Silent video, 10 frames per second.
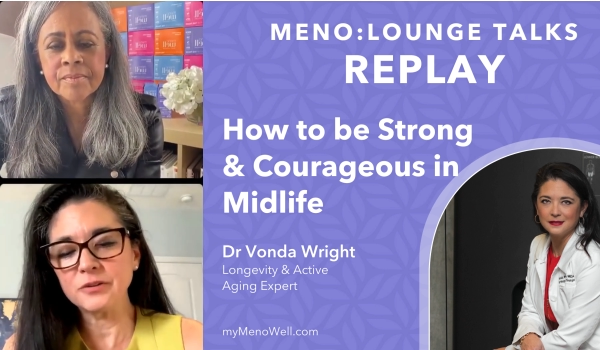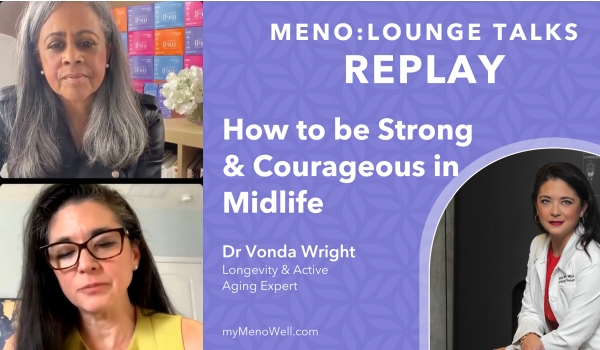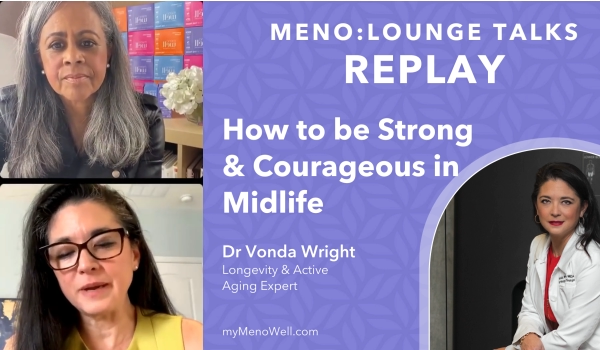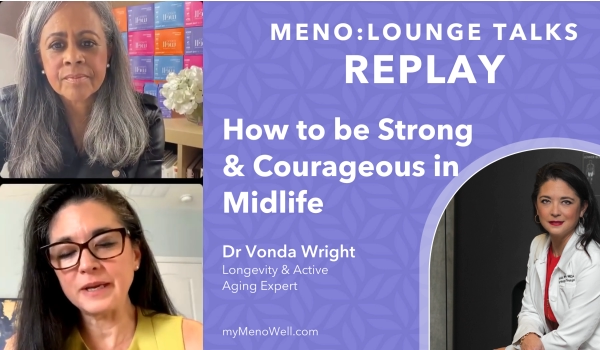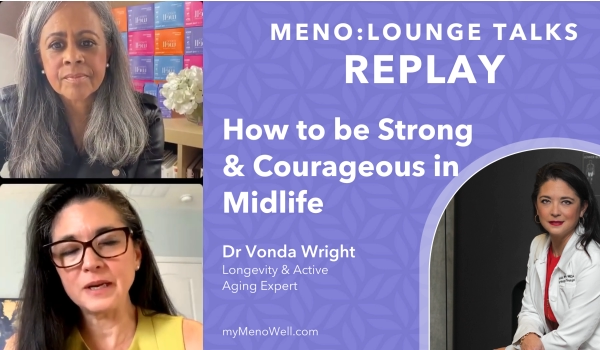
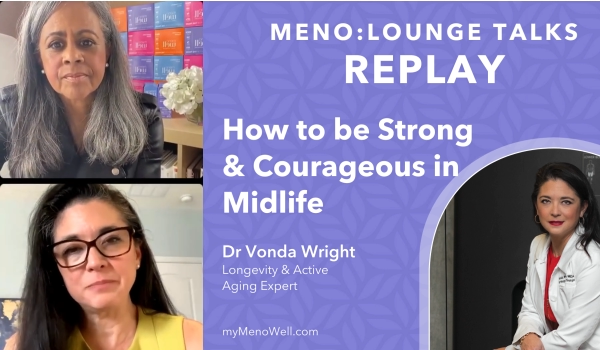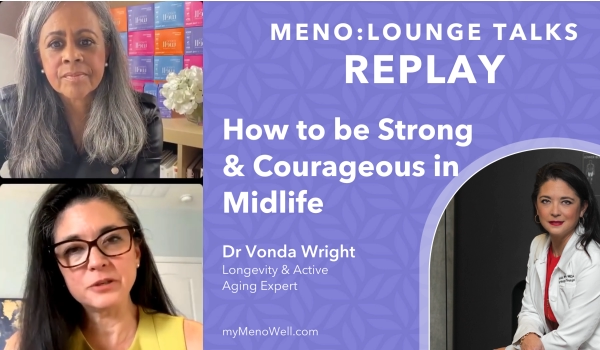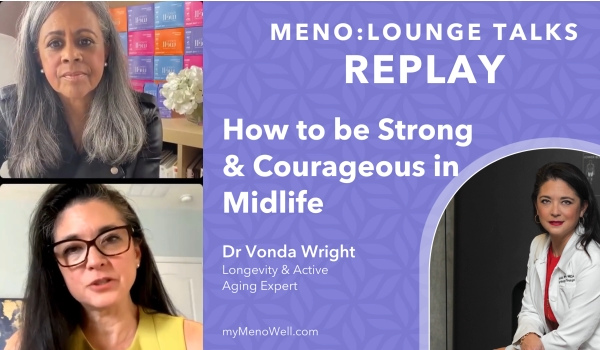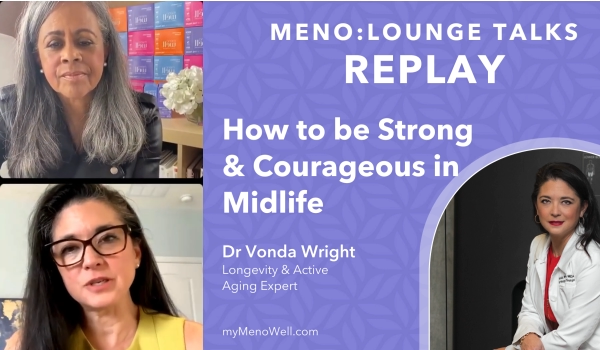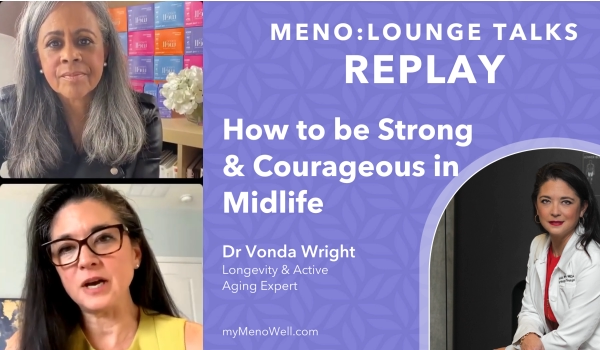Speaker 1: either make it
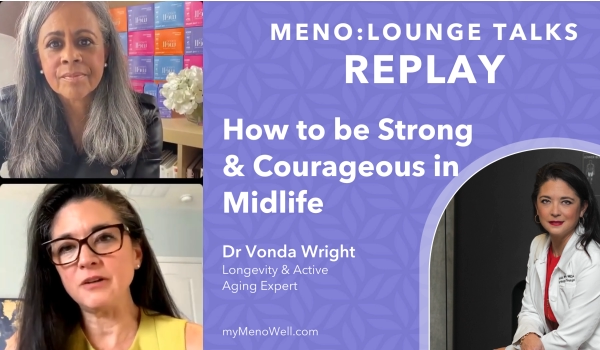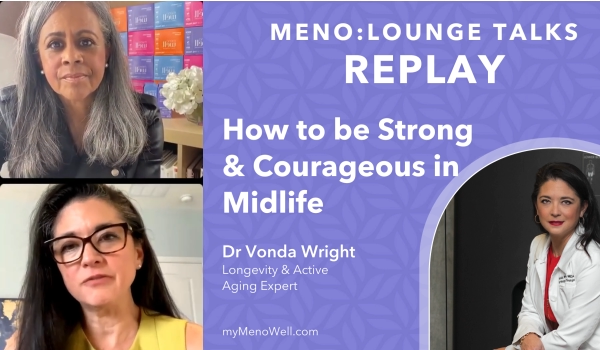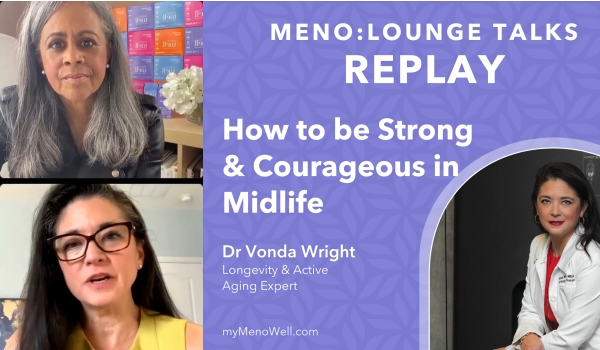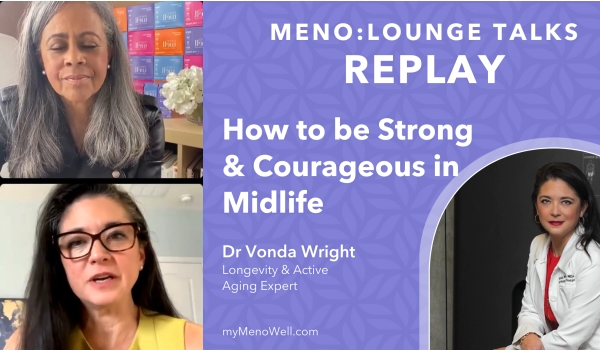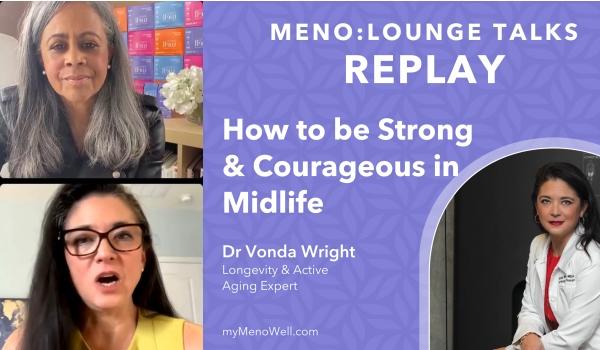up
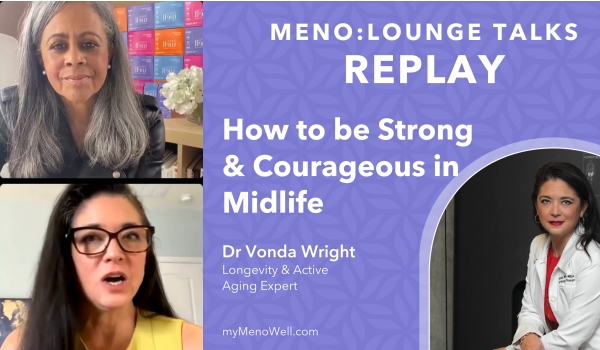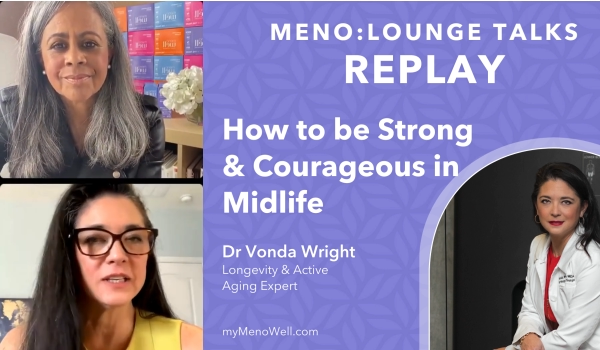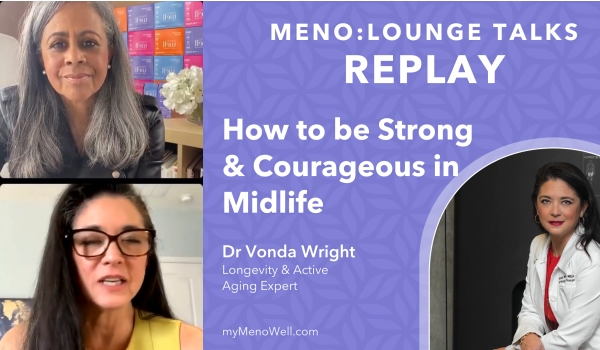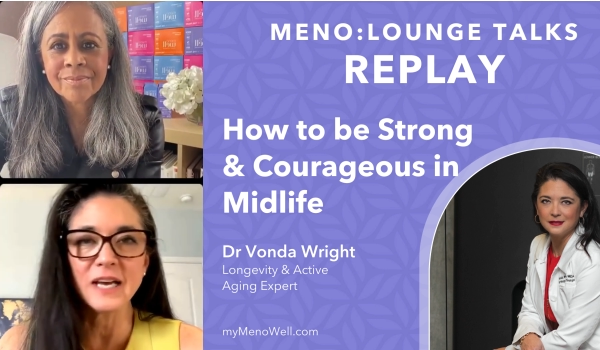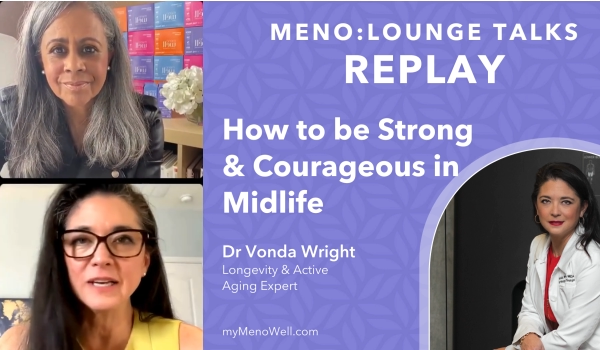yourself, good
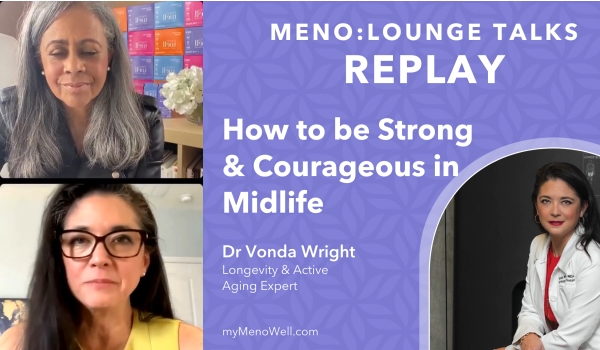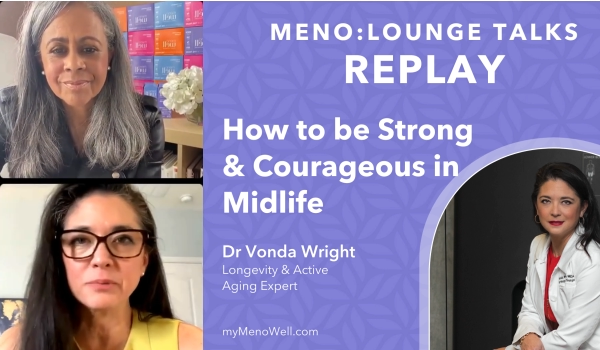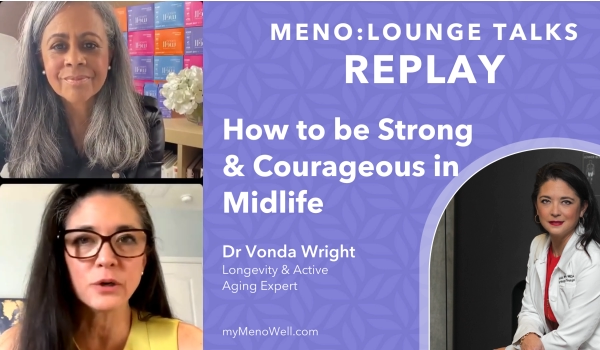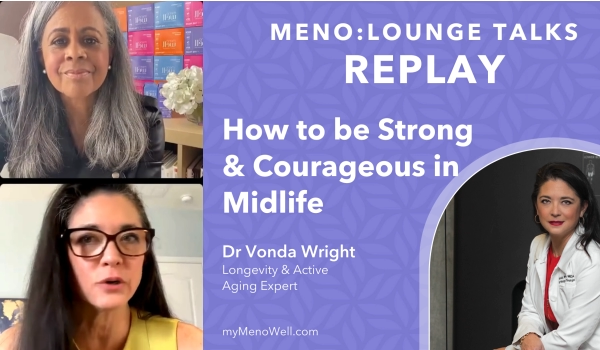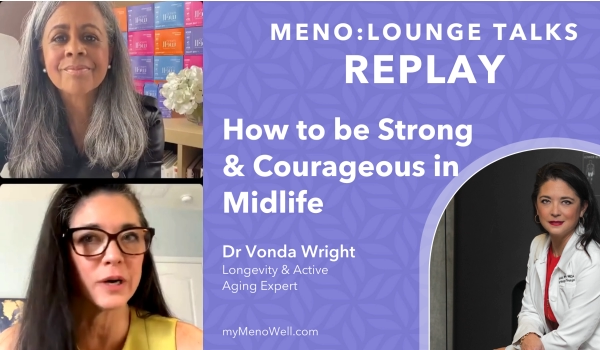
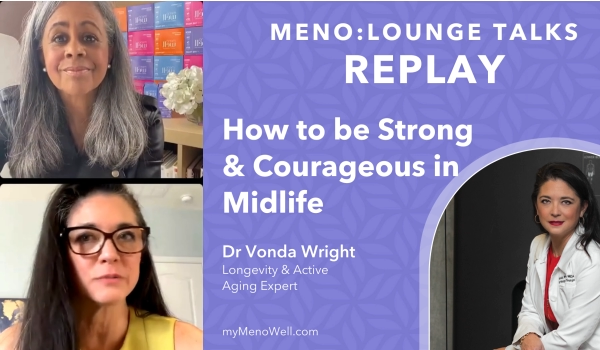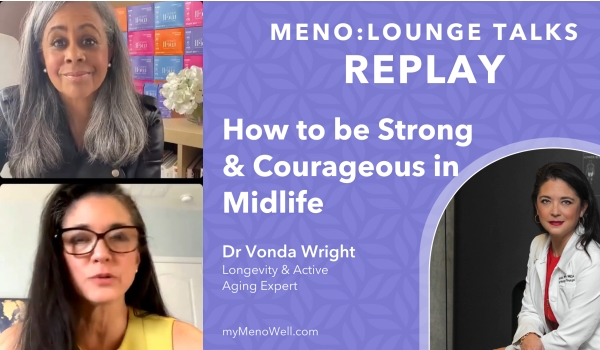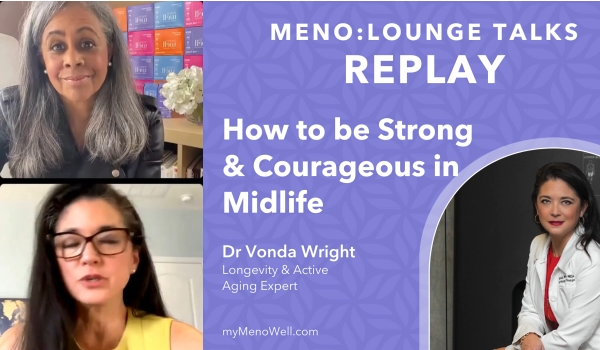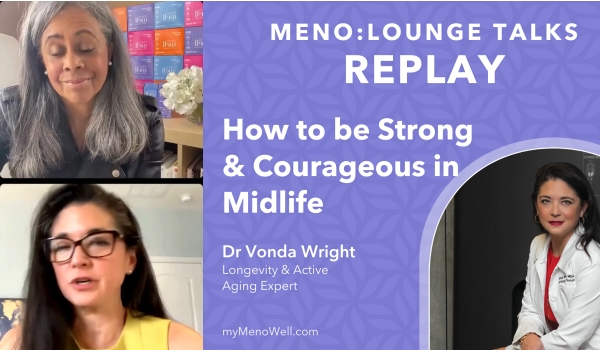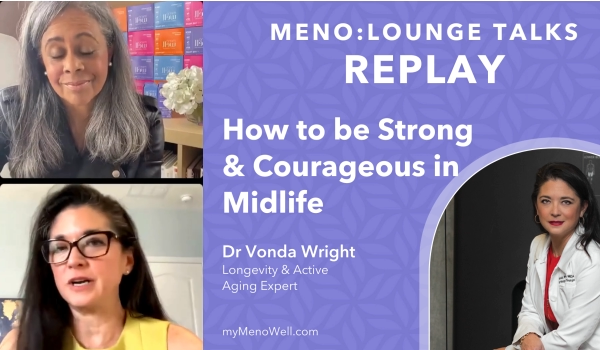online
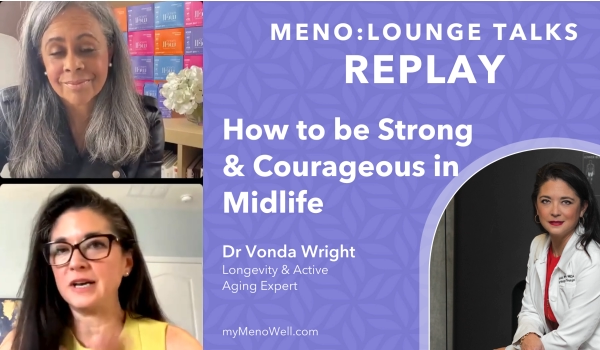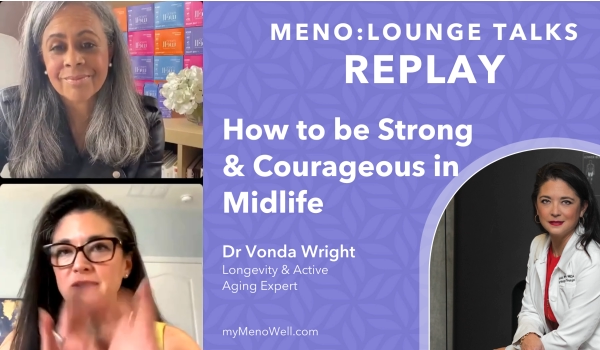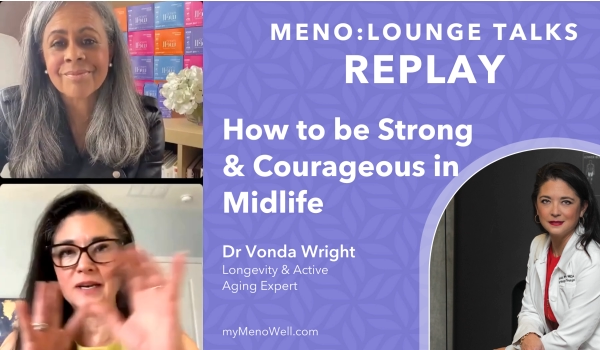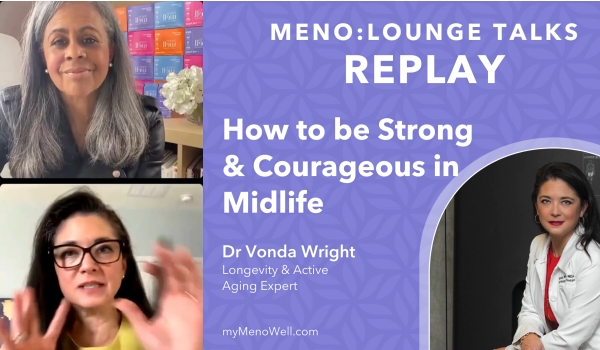programs, which are not that